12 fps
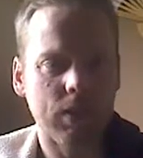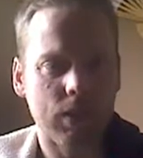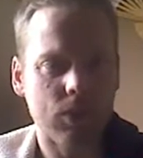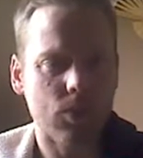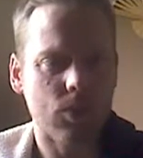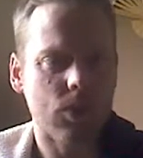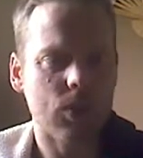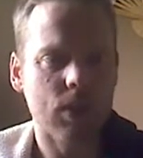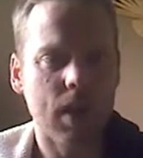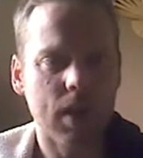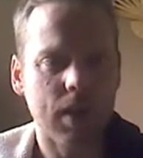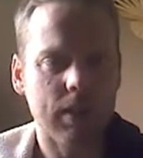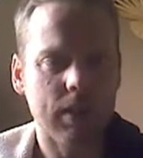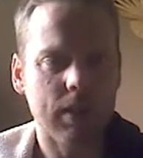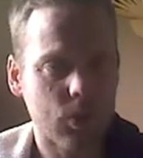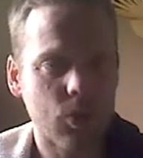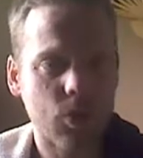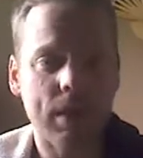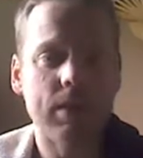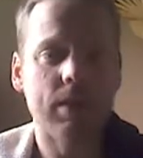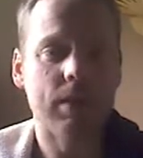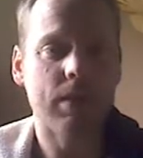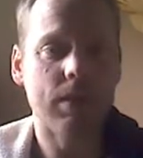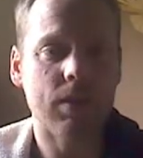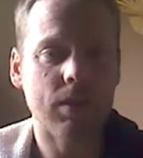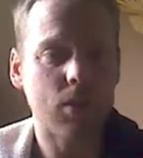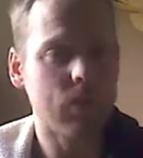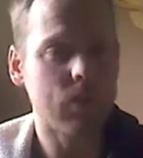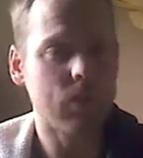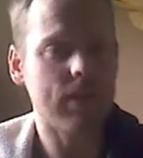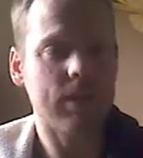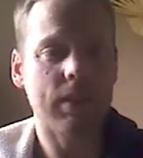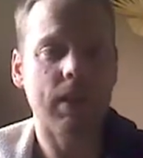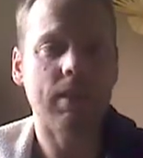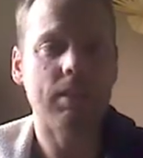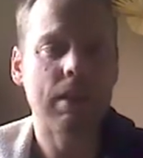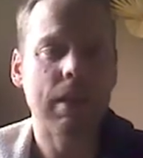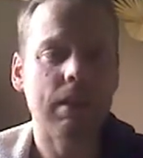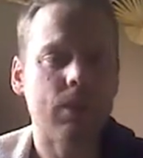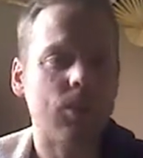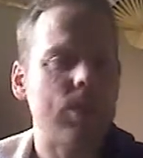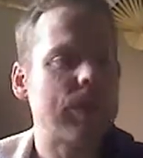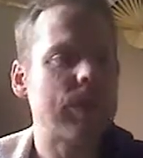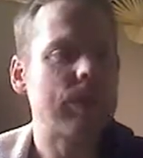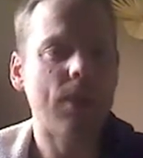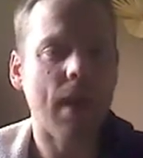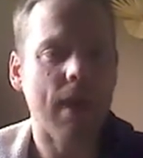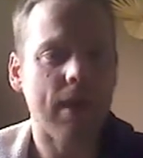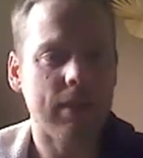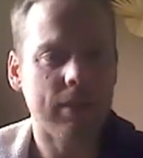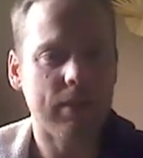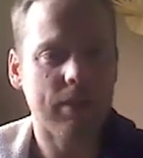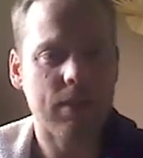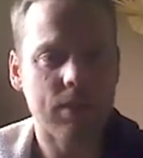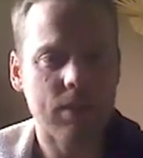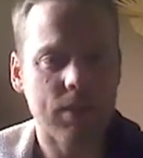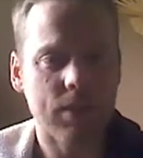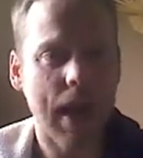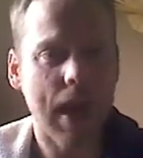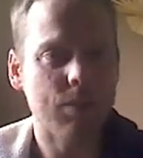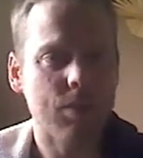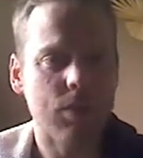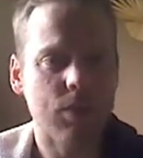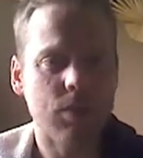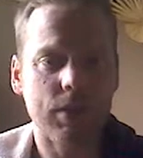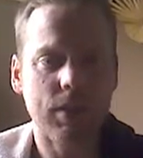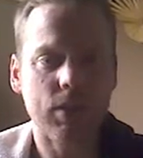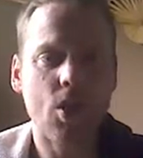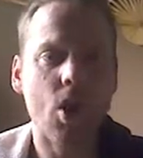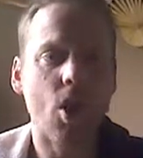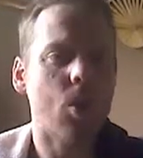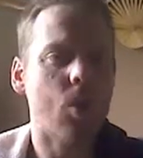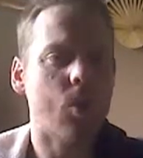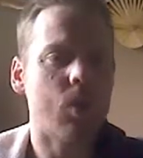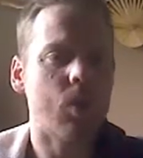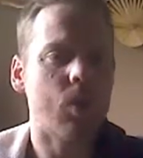to use either Craigslist or Listia. The reason for that is there's absolutely no